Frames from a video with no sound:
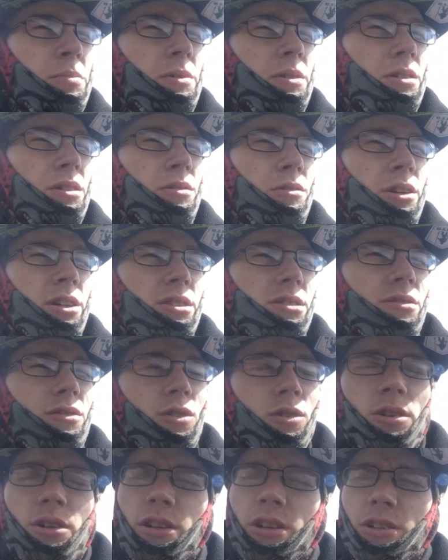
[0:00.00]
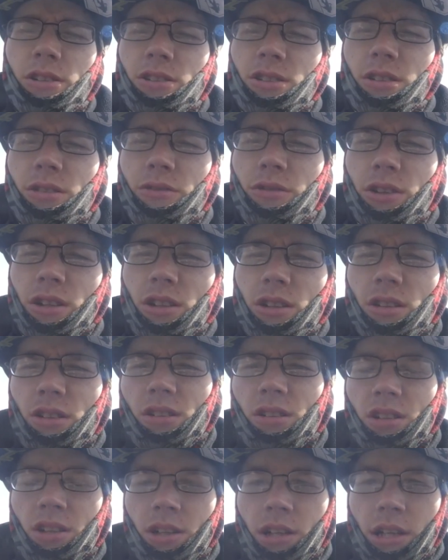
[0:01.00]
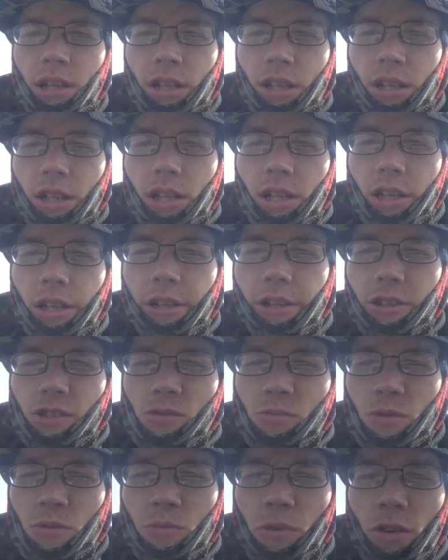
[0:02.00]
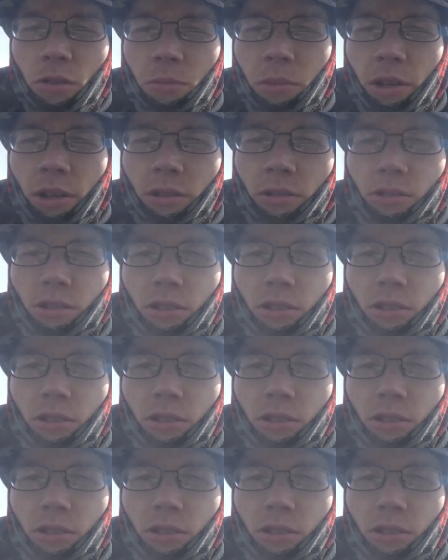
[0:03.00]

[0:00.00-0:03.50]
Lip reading: the reservoir here and see if we can get into some smallmouth.